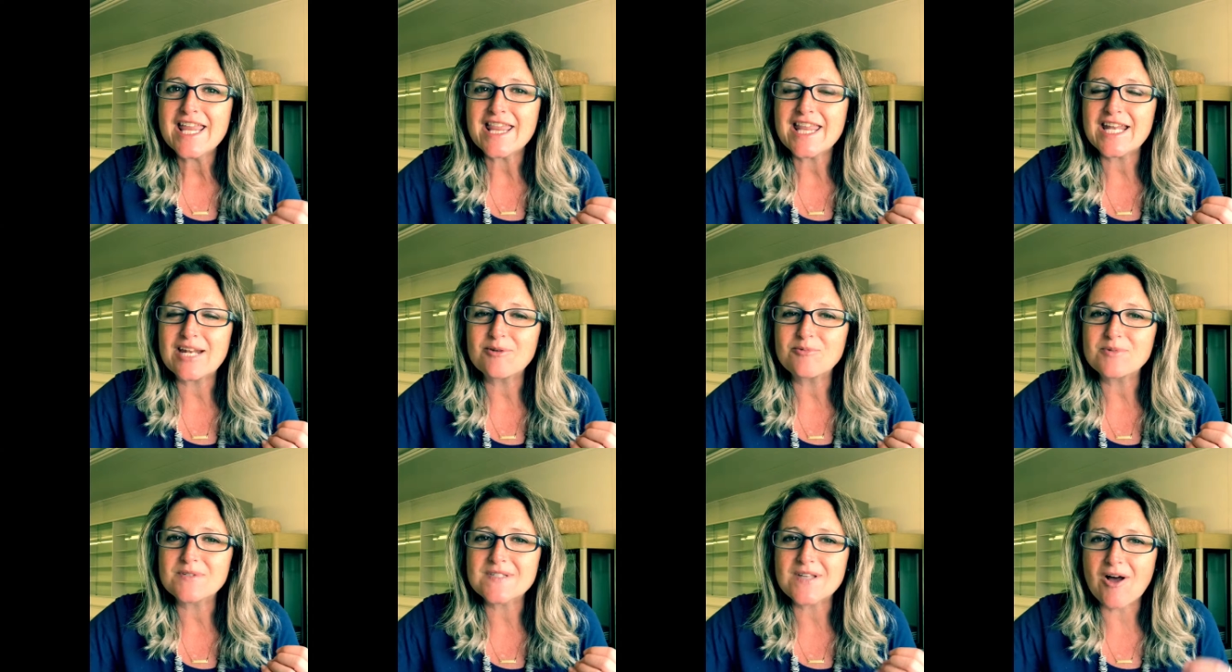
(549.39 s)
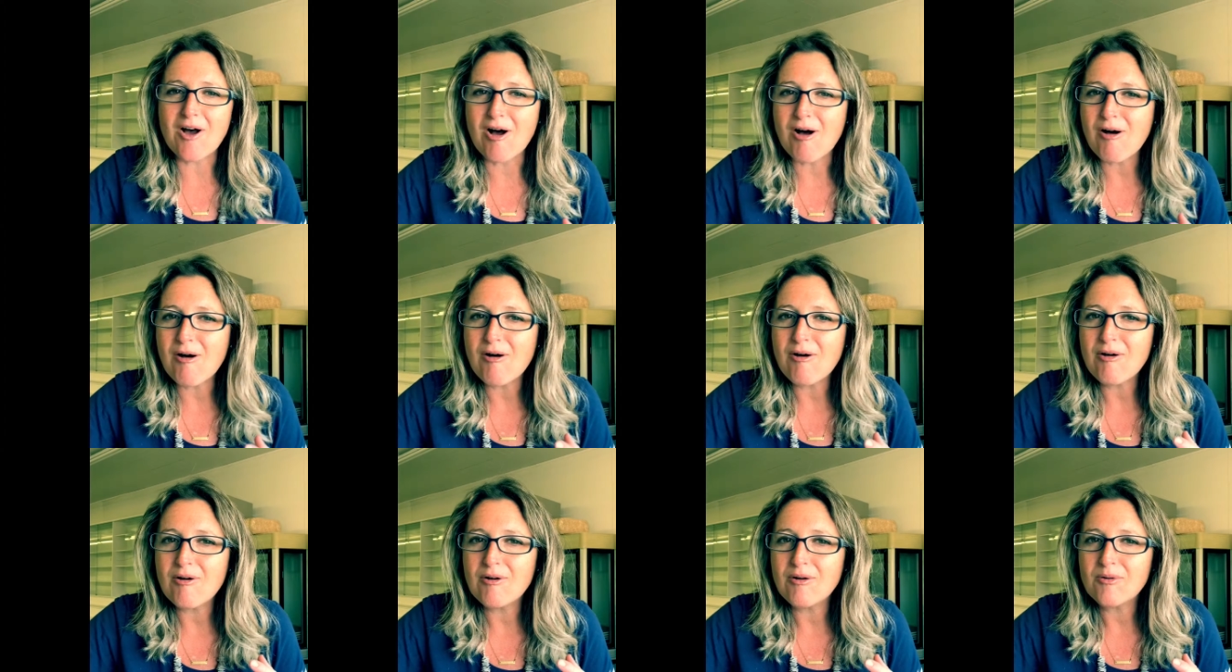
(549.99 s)
that it was
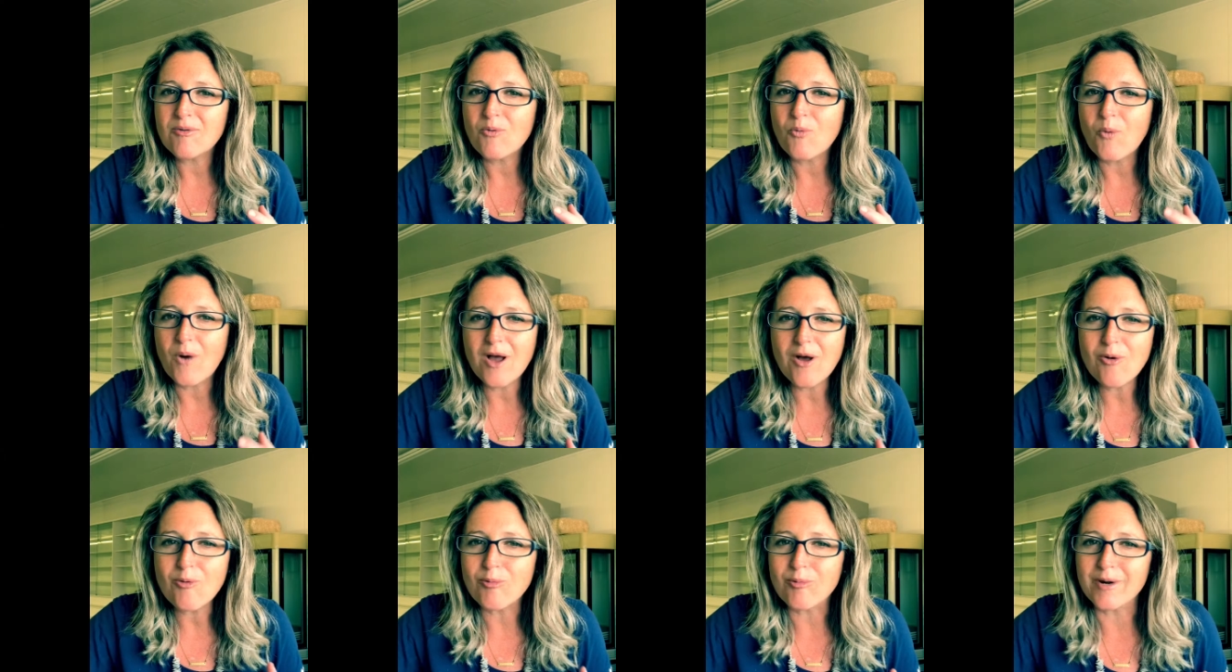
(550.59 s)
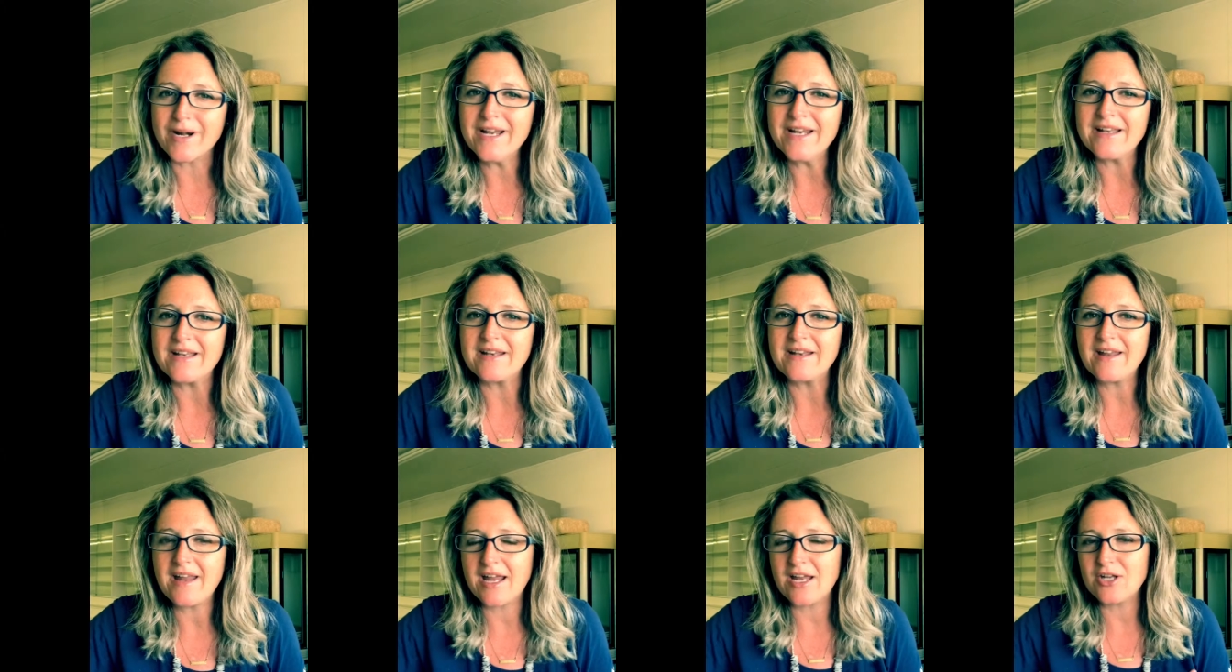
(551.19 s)
all well
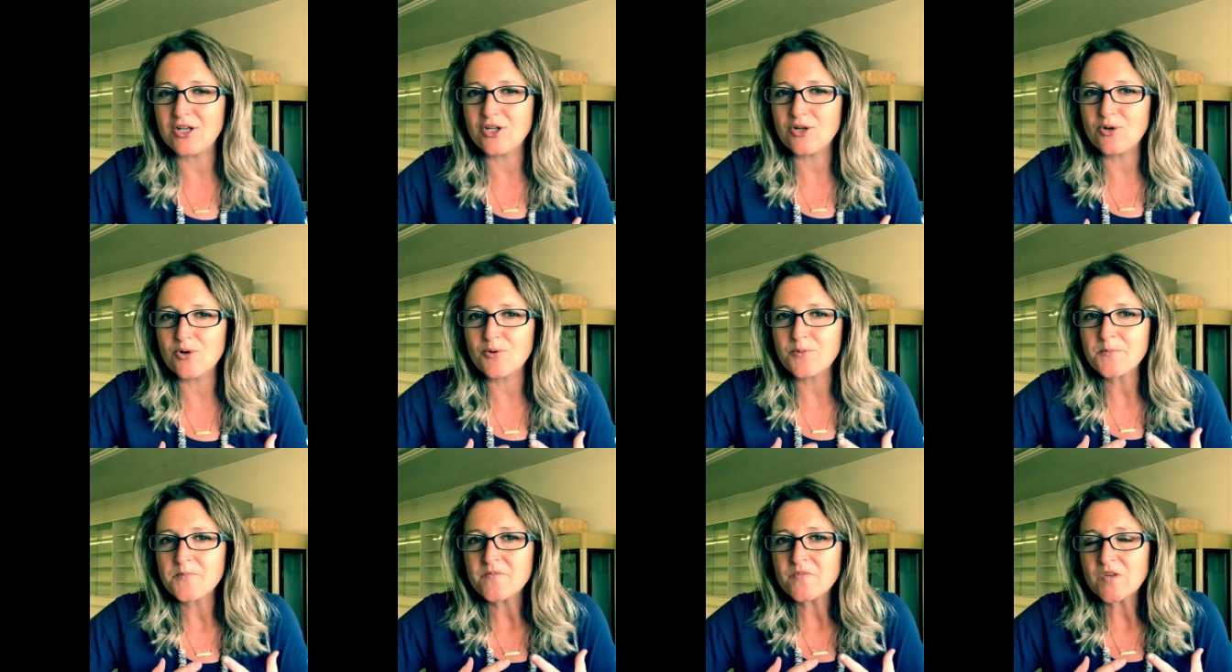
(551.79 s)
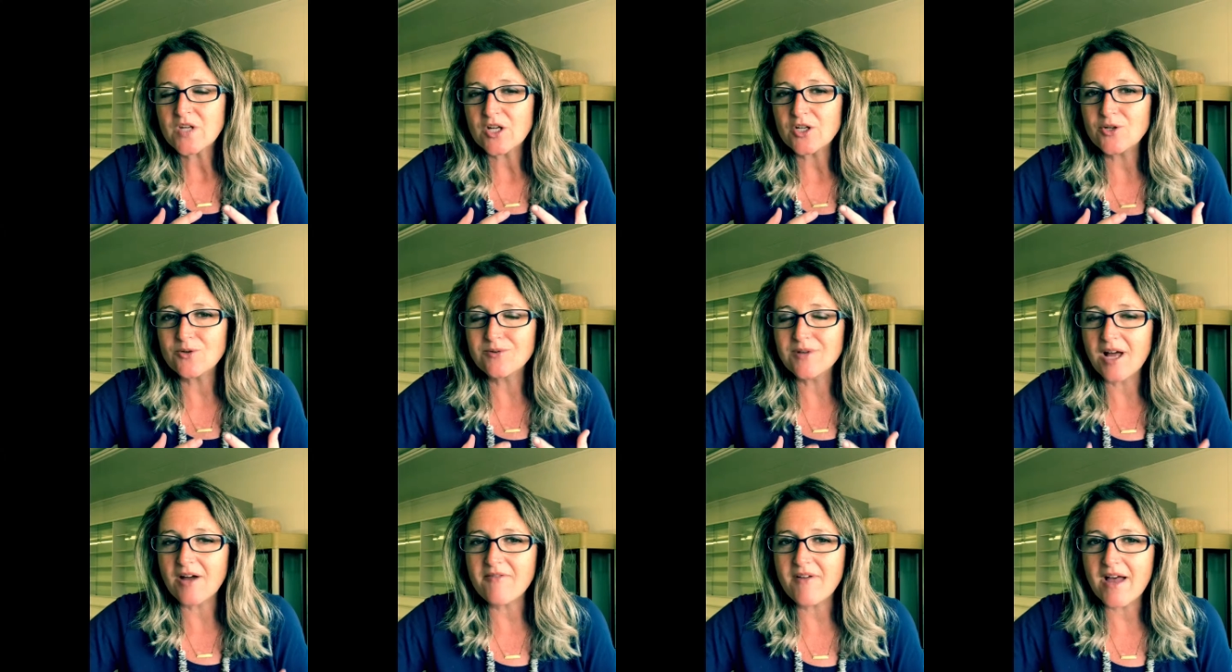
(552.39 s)
written and you you
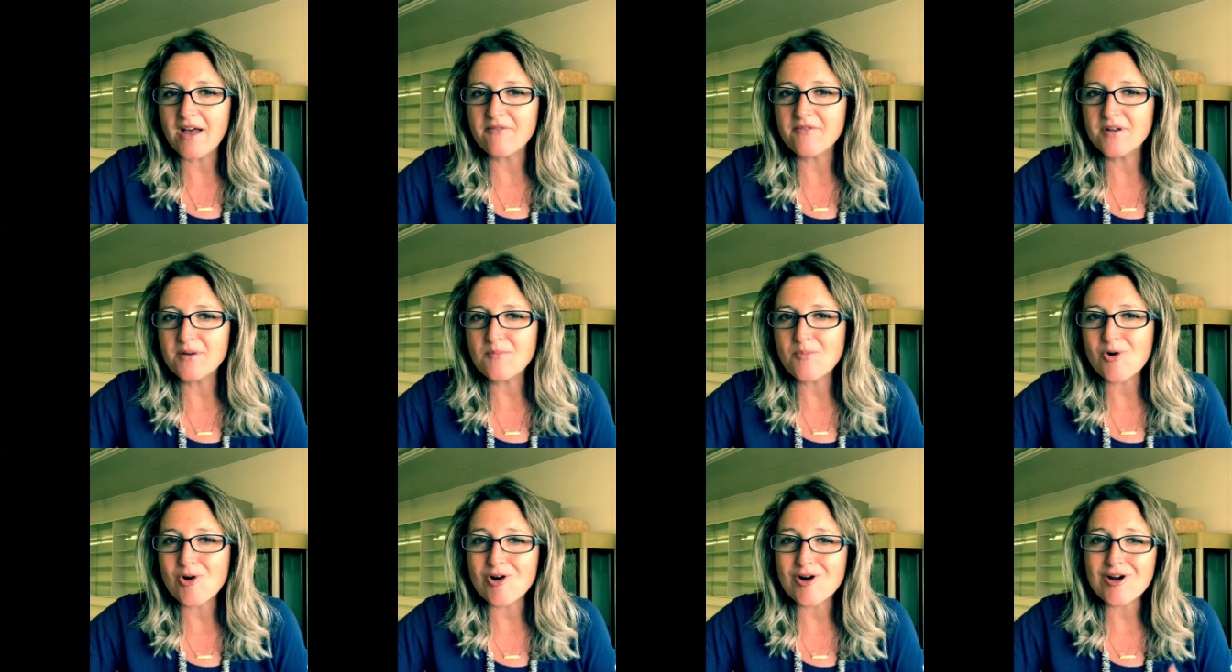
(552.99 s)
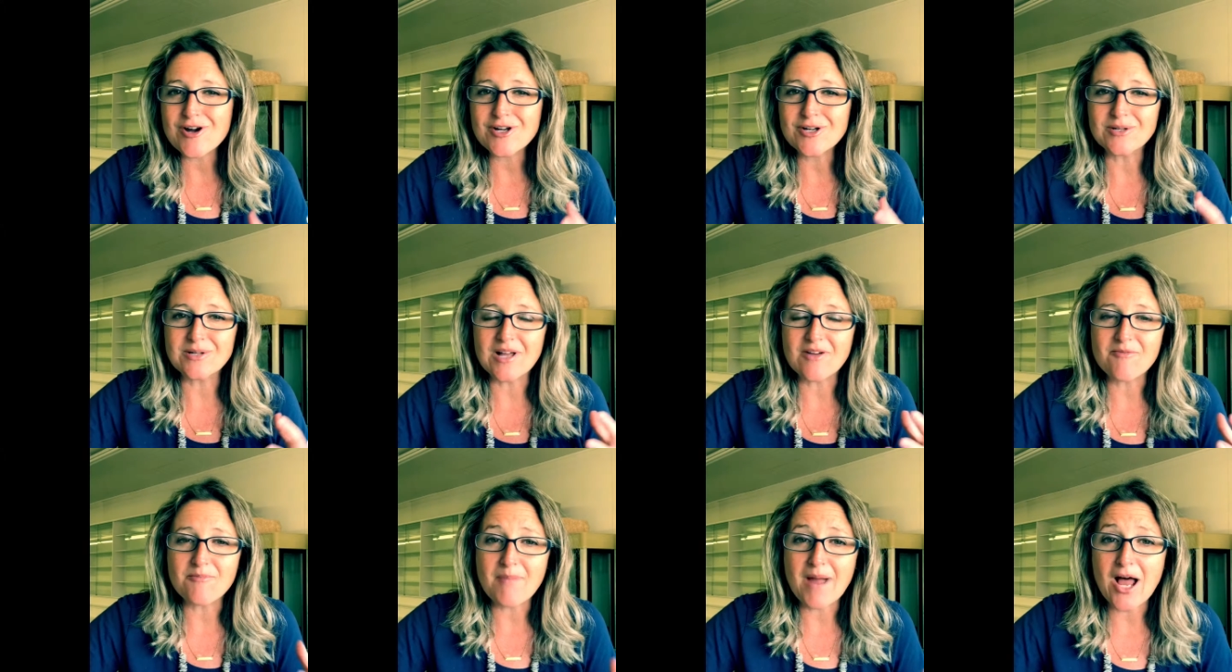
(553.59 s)
love Evan more, you
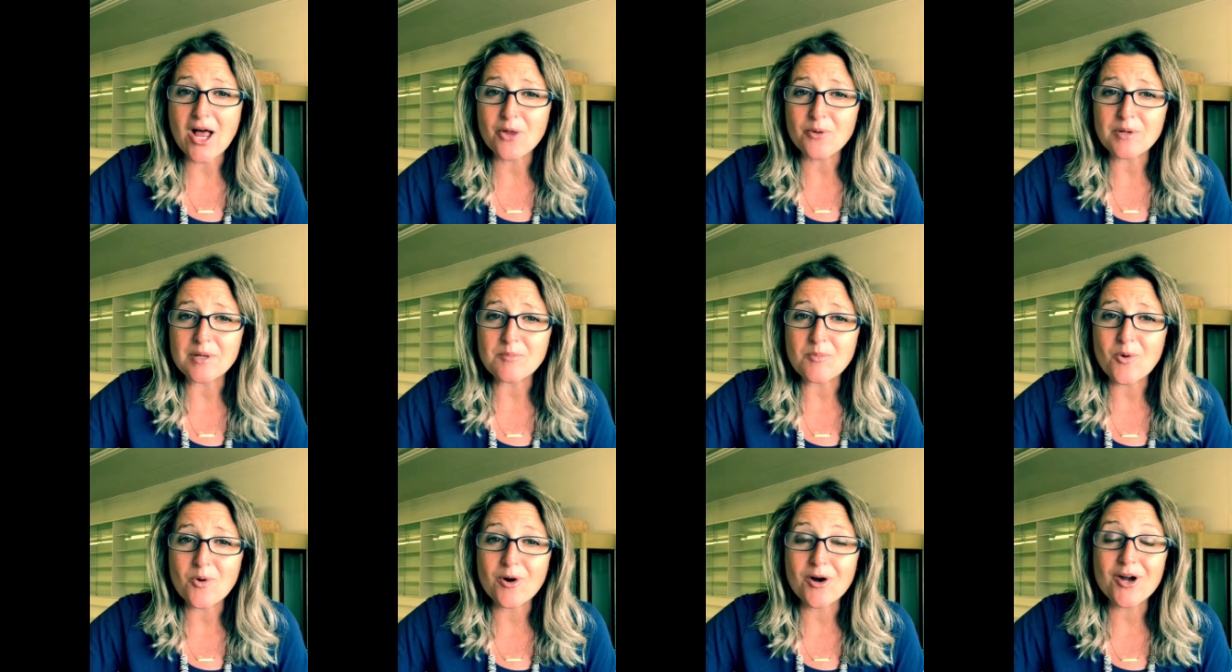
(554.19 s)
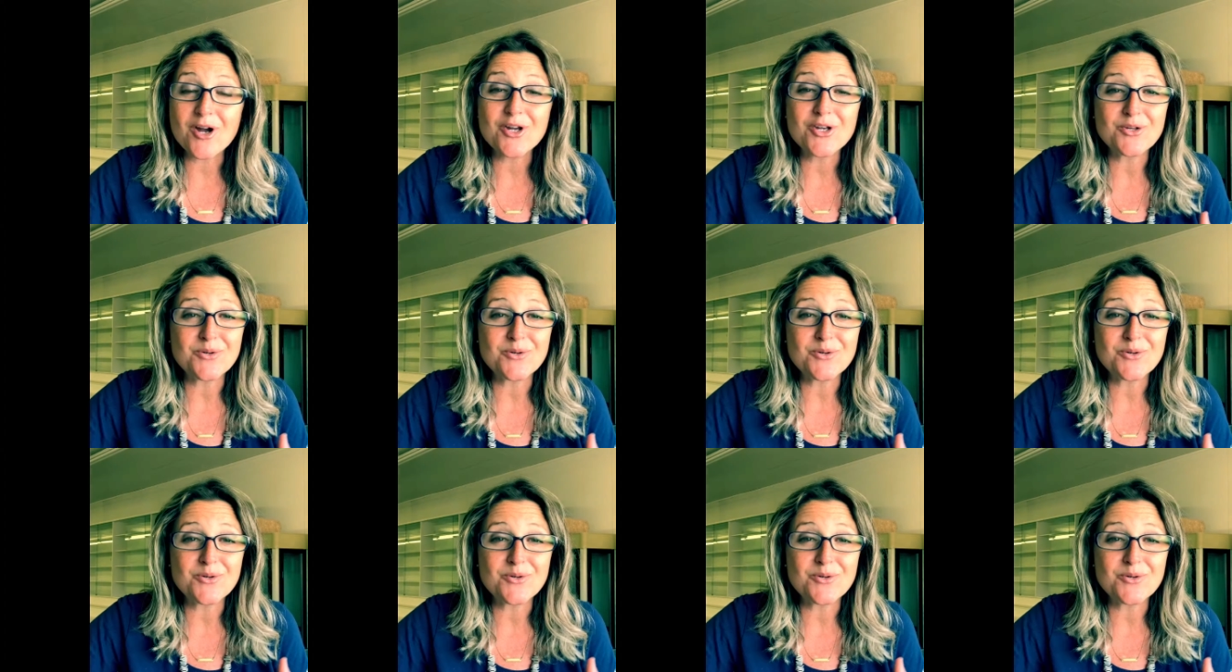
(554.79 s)
love Mallory more,